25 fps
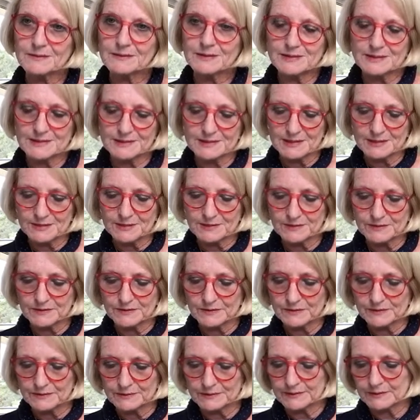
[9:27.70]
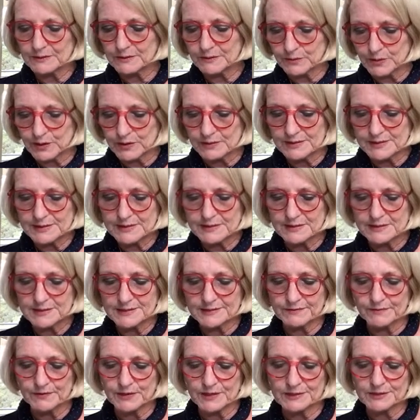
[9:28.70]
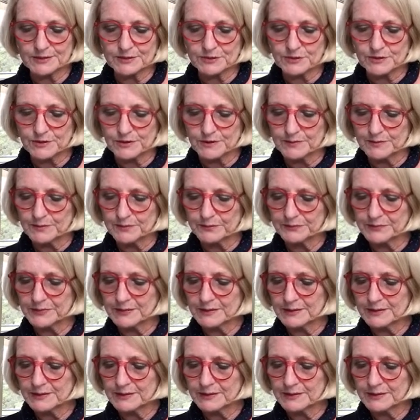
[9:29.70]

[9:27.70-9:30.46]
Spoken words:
Essential qualities of our job.